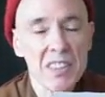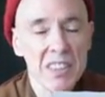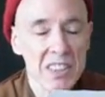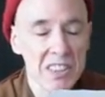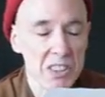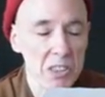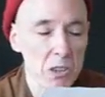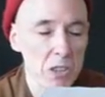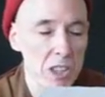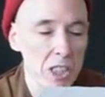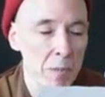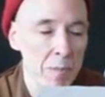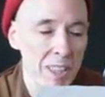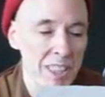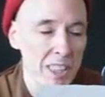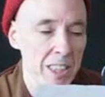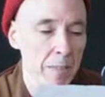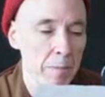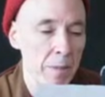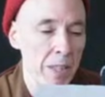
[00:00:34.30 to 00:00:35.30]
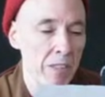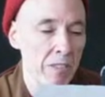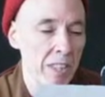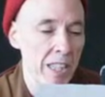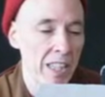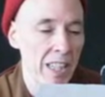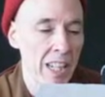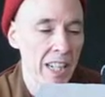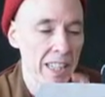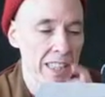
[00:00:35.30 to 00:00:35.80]
sutta must have been
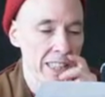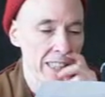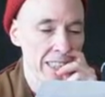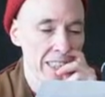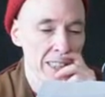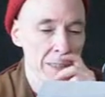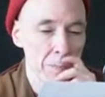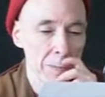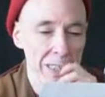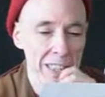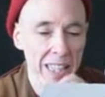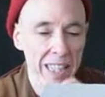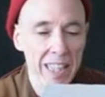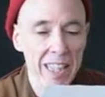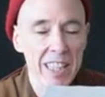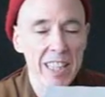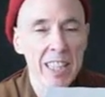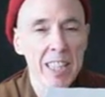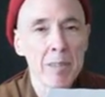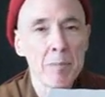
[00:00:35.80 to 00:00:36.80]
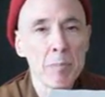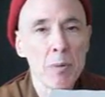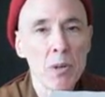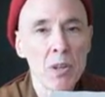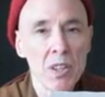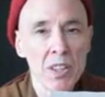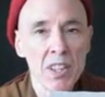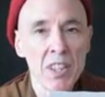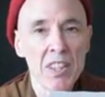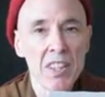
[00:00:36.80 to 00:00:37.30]
regarded as particularly
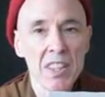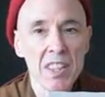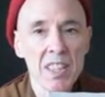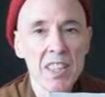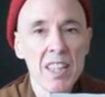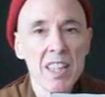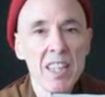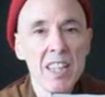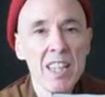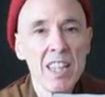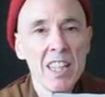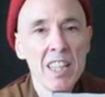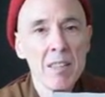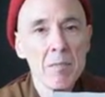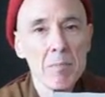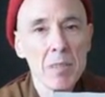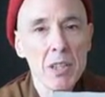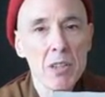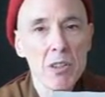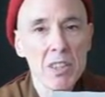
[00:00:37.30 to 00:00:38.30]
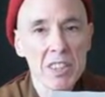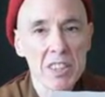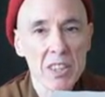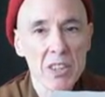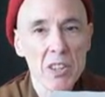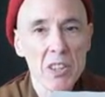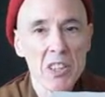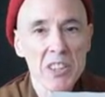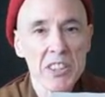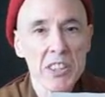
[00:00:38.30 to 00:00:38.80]
important because it
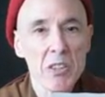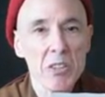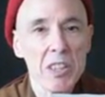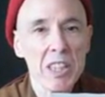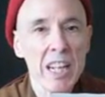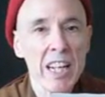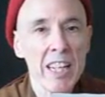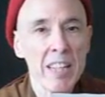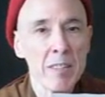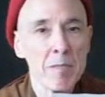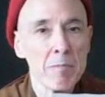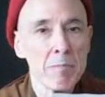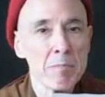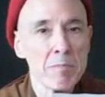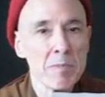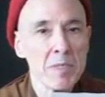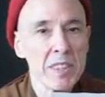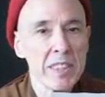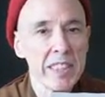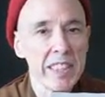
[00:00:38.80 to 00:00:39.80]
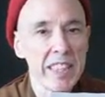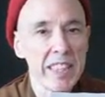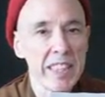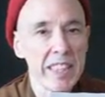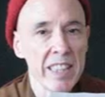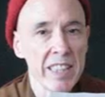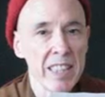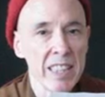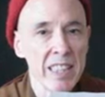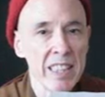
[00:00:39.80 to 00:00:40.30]
also comes
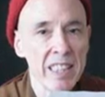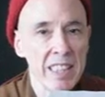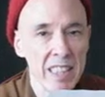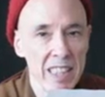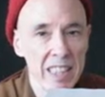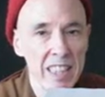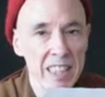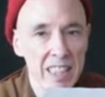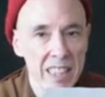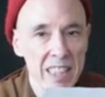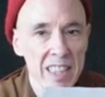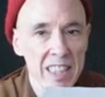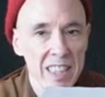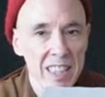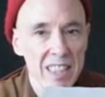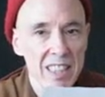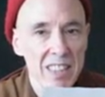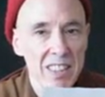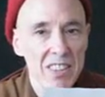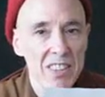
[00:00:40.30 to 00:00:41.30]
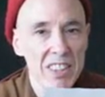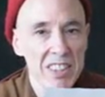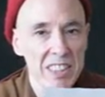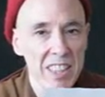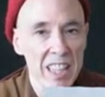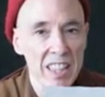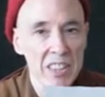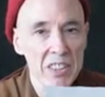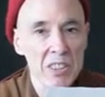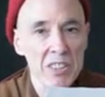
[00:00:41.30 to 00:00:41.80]
in the
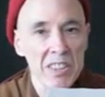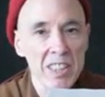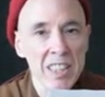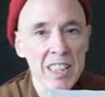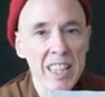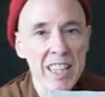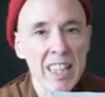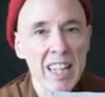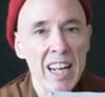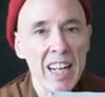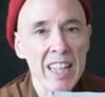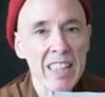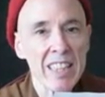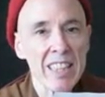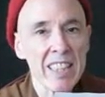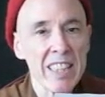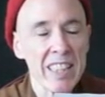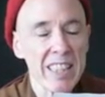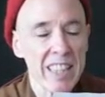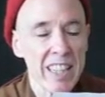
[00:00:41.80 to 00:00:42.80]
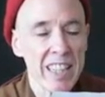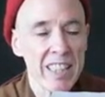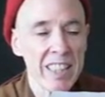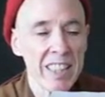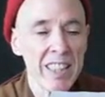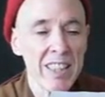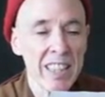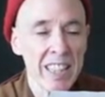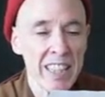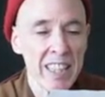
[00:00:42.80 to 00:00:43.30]
Samyutta Nikaya and
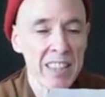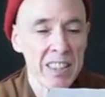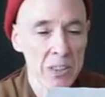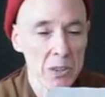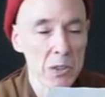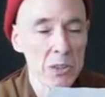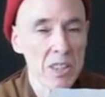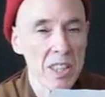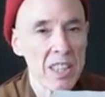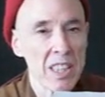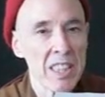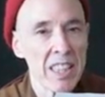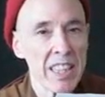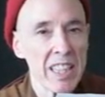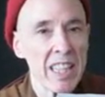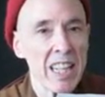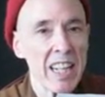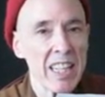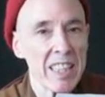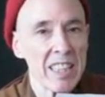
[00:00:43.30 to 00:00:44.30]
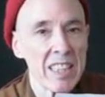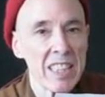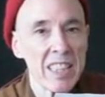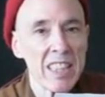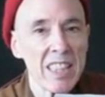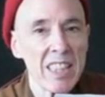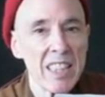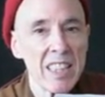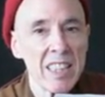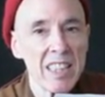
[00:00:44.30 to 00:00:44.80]
in the Anguttara Nikaya.
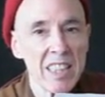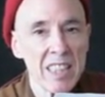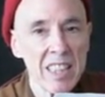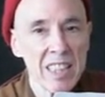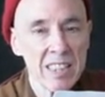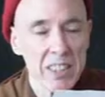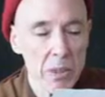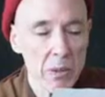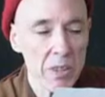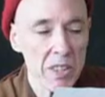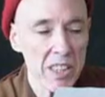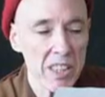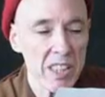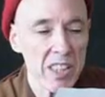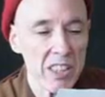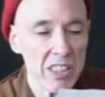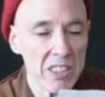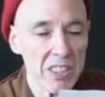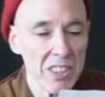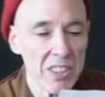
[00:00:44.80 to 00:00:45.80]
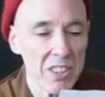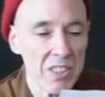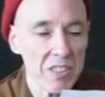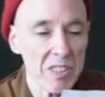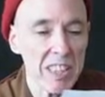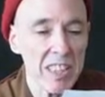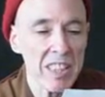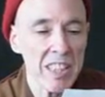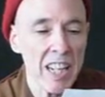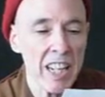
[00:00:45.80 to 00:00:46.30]
So it occurs
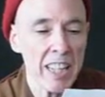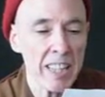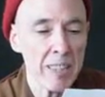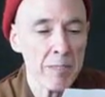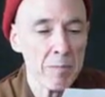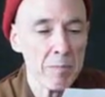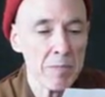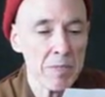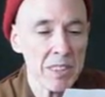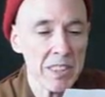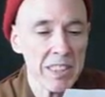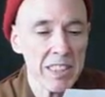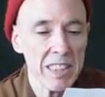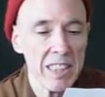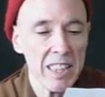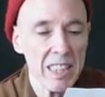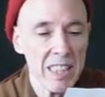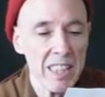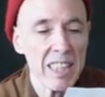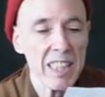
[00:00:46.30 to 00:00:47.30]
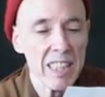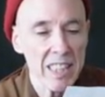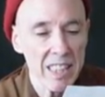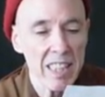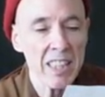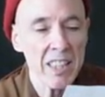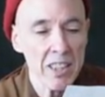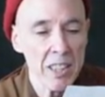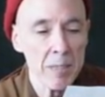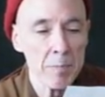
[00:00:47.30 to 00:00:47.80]
3 times
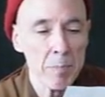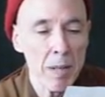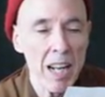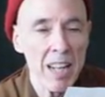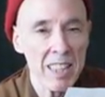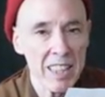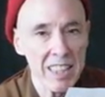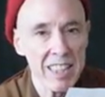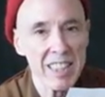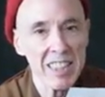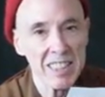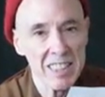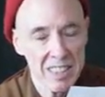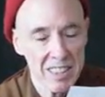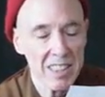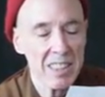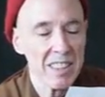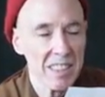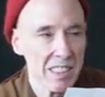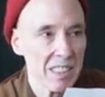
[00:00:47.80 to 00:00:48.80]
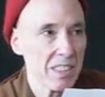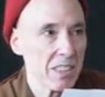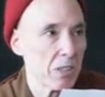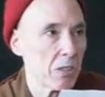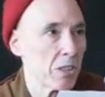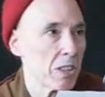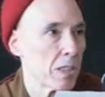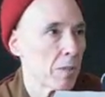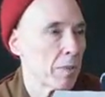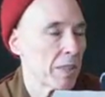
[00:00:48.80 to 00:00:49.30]
in the Pali
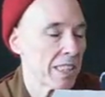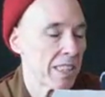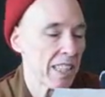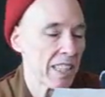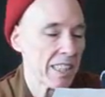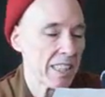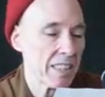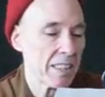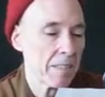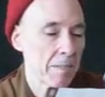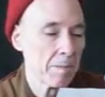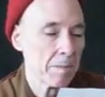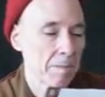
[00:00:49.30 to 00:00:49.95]
Sutta Pitaka.